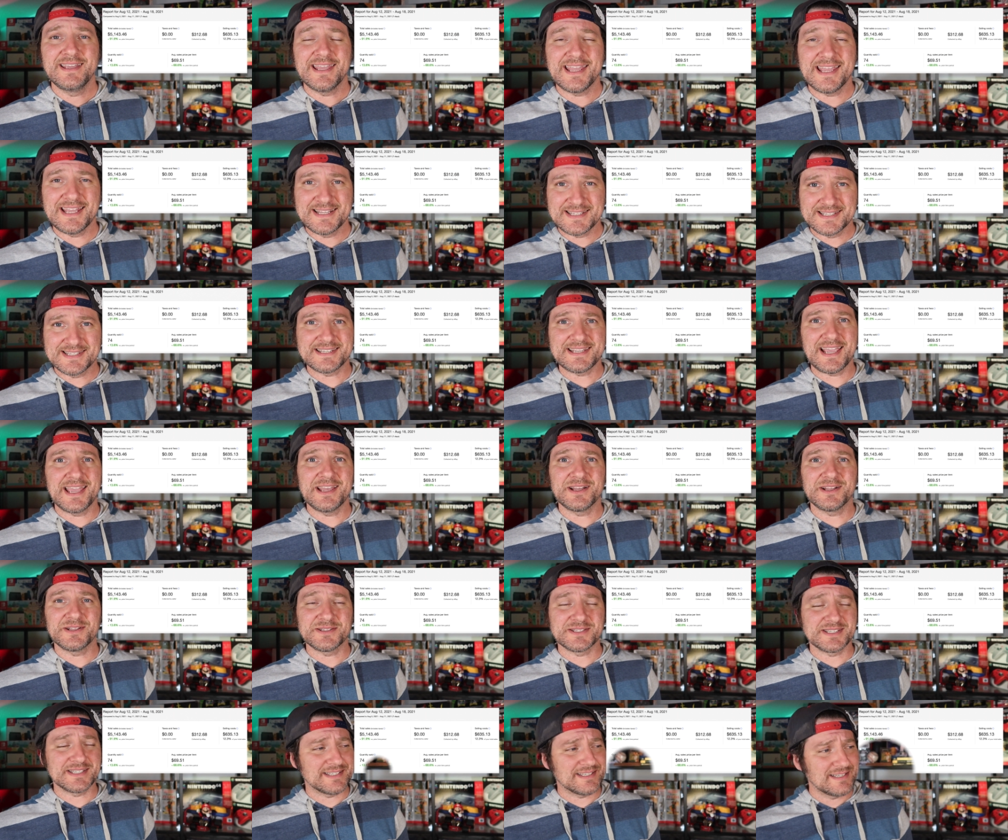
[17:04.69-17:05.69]
in
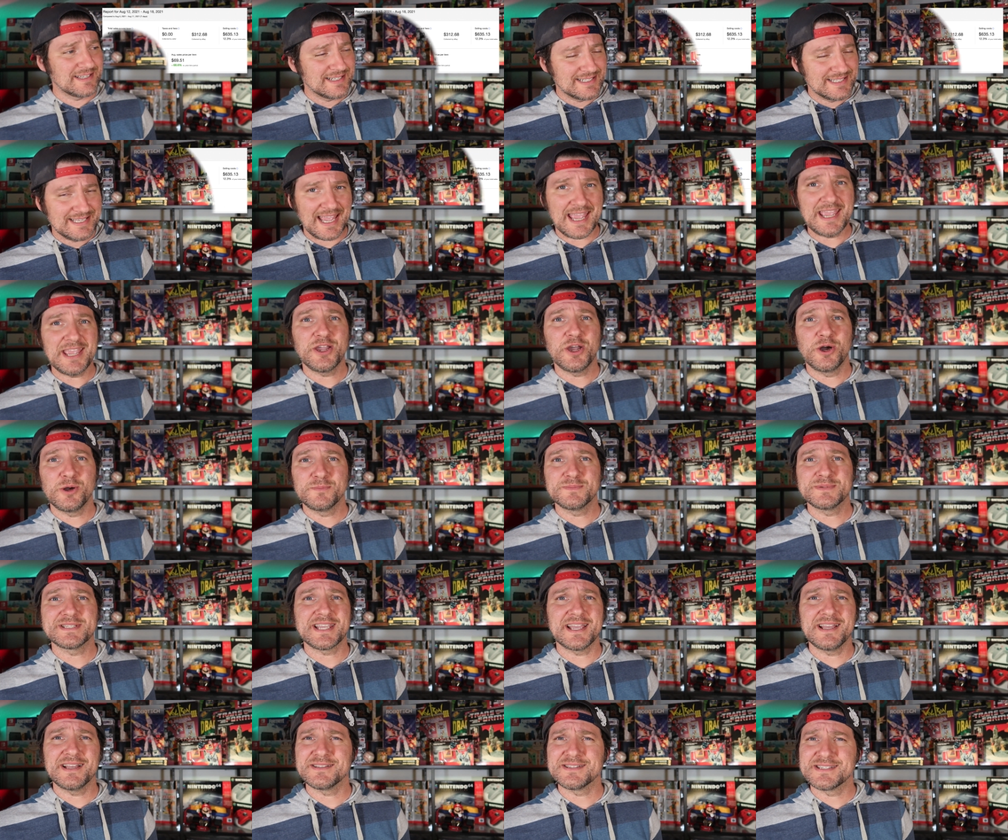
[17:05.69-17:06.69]
sales, take-home
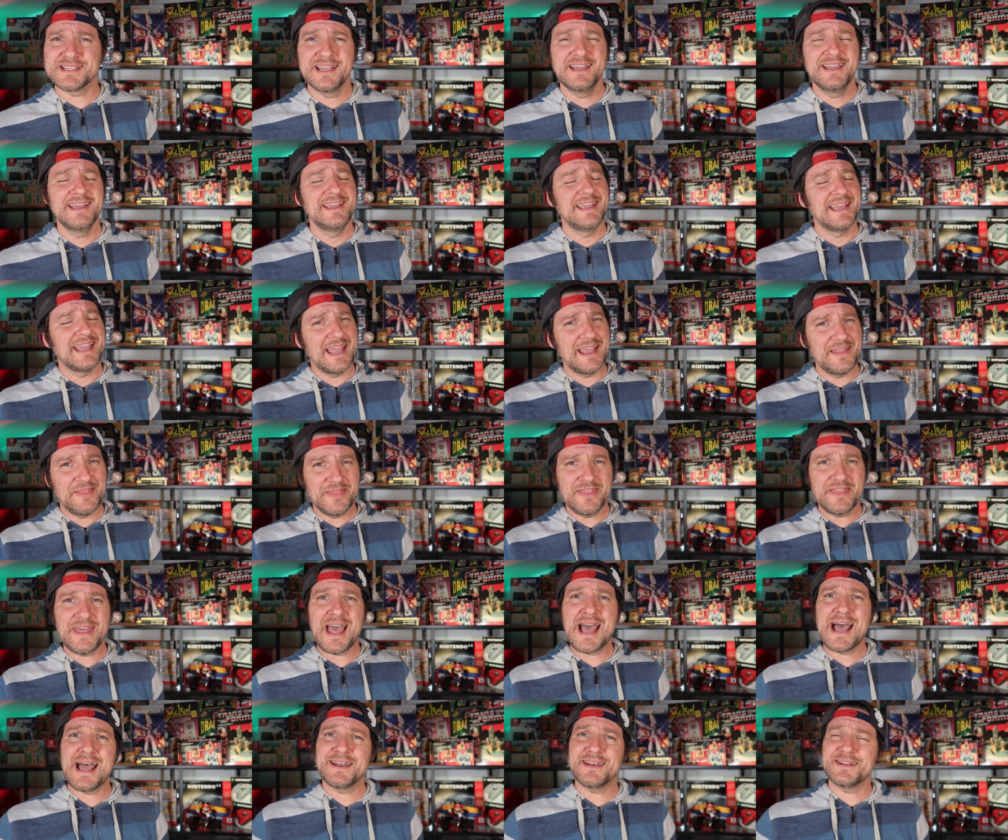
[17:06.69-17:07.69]
sales, and
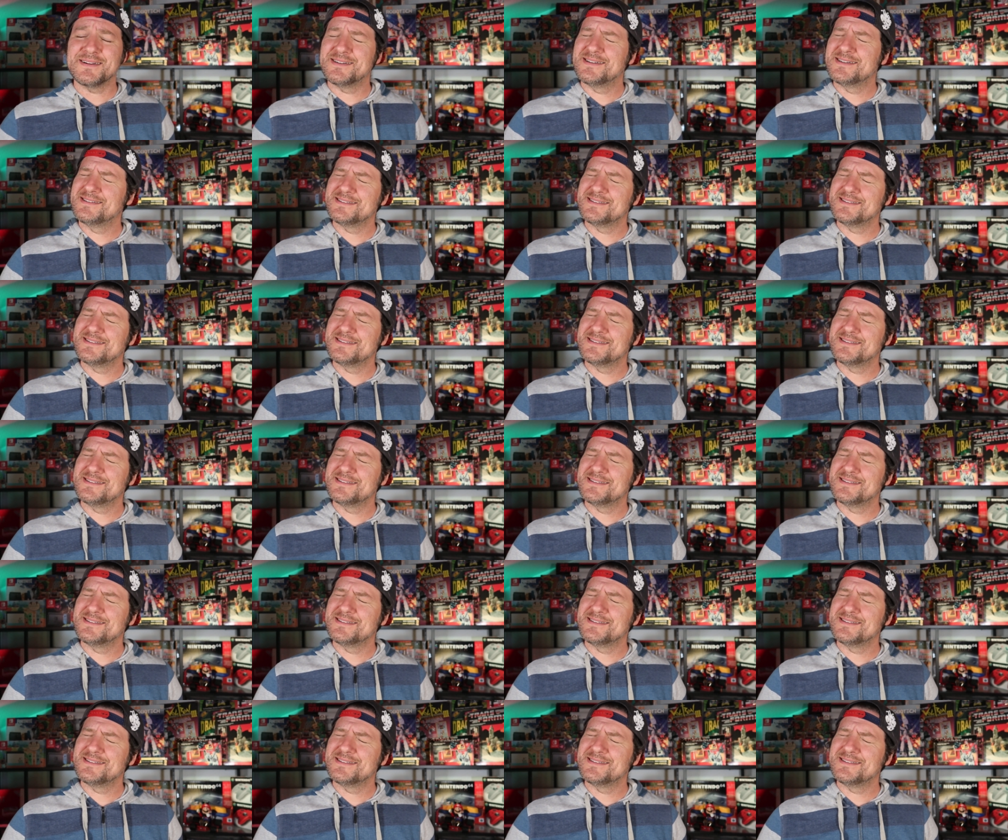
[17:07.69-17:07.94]
that,